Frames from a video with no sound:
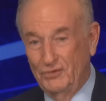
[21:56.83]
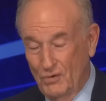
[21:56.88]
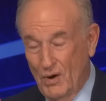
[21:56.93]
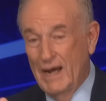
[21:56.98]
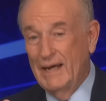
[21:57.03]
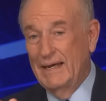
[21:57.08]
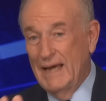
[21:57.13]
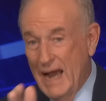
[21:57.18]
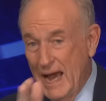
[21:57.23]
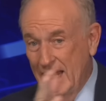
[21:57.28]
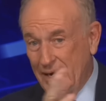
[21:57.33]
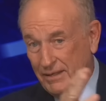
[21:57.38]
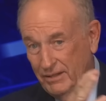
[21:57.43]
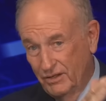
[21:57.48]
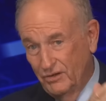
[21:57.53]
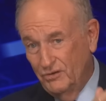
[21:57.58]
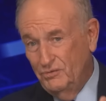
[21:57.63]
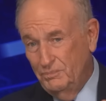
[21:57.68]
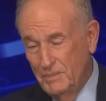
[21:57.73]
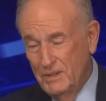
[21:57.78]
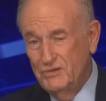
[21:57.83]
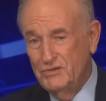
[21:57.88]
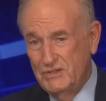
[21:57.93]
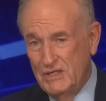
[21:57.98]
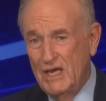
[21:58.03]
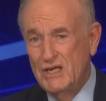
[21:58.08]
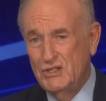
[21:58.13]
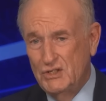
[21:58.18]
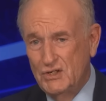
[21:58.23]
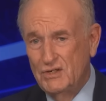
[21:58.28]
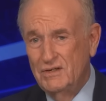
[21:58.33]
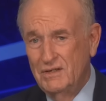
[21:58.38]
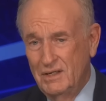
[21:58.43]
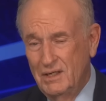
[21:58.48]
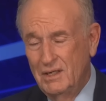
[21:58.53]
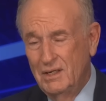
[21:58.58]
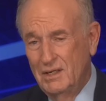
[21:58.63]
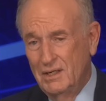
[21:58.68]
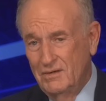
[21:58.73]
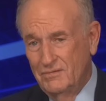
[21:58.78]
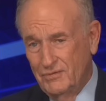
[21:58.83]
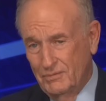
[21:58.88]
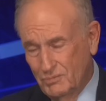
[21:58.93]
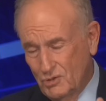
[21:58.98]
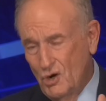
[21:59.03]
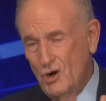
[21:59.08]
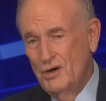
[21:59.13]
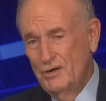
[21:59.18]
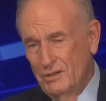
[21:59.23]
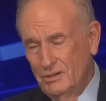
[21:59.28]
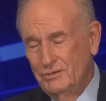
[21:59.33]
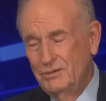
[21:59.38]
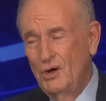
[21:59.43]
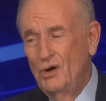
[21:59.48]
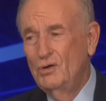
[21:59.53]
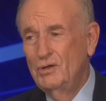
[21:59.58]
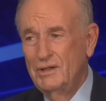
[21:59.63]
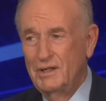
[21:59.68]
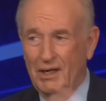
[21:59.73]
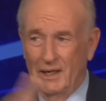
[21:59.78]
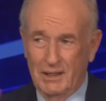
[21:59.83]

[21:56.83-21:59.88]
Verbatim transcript: so I got a dispensation from Cardinal Dolan.